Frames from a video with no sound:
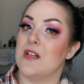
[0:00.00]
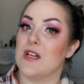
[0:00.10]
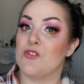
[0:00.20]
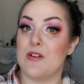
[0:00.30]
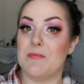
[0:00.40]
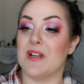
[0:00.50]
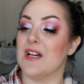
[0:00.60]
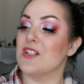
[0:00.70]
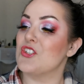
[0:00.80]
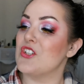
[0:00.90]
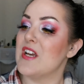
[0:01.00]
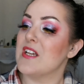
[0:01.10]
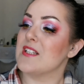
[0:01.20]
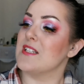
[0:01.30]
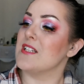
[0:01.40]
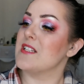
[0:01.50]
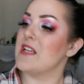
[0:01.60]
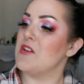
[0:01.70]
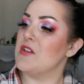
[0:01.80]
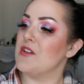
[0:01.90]
a cream blush because it does
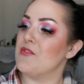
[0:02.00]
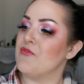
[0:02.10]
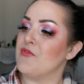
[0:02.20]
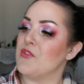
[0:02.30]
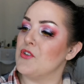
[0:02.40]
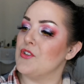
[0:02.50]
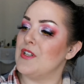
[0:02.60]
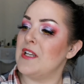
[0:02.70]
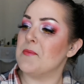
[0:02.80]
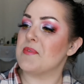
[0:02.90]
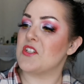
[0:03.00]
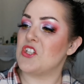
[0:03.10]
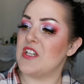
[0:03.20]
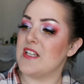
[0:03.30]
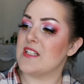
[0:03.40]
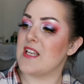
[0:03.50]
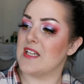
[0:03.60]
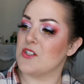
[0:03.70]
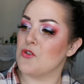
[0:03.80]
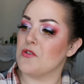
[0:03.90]
say for lips, cheeks
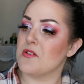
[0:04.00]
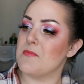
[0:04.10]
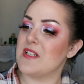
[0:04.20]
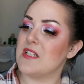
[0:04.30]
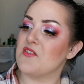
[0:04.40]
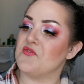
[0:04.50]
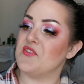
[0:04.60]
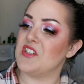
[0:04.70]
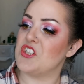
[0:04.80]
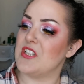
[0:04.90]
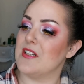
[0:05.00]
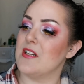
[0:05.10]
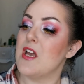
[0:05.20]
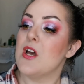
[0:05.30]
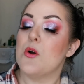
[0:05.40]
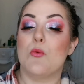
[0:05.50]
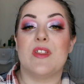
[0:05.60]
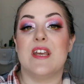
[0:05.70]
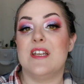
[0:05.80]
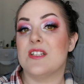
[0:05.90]
and cosmetic finishing
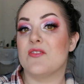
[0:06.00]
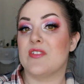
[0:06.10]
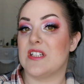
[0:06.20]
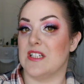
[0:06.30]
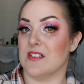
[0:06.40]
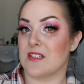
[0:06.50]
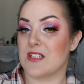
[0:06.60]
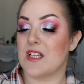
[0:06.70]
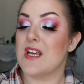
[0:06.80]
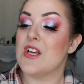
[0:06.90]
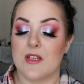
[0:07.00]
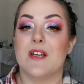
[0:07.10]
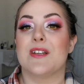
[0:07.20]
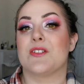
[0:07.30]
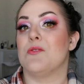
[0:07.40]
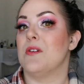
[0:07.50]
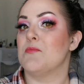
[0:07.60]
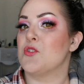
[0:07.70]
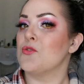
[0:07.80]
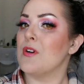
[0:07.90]
with a hint of a tint. So
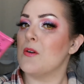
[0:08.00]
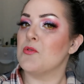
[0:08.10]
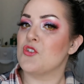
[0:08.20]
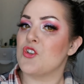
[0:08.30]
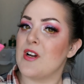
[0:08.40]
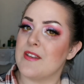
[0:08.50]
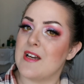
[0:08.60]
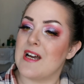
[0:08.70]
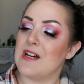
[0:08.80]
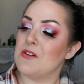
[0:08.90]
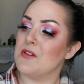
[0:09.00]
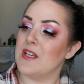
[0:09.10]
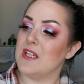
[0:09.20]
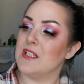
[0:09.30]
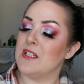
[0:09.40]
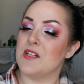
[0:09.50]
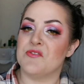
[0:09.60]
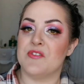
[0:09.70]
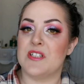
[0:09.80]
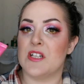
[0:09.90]
I'm sure I will try that out in
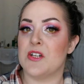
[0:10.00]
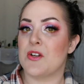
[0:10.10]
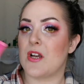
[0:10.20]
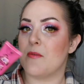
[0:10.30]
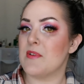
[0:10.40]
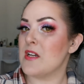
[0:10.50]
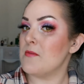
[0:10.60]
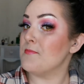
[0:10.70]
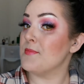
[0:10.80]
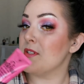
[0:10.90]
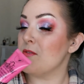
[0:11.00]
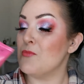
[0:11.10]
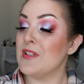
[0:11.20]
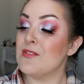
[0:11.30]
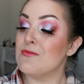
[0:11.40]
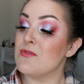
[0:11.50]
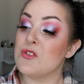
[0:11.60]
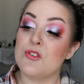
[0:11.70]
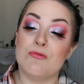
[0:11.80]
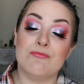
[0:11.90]
a video coming up someone
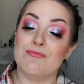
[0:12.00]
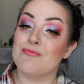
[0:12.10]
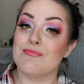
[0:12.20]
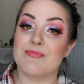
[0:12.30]
soon.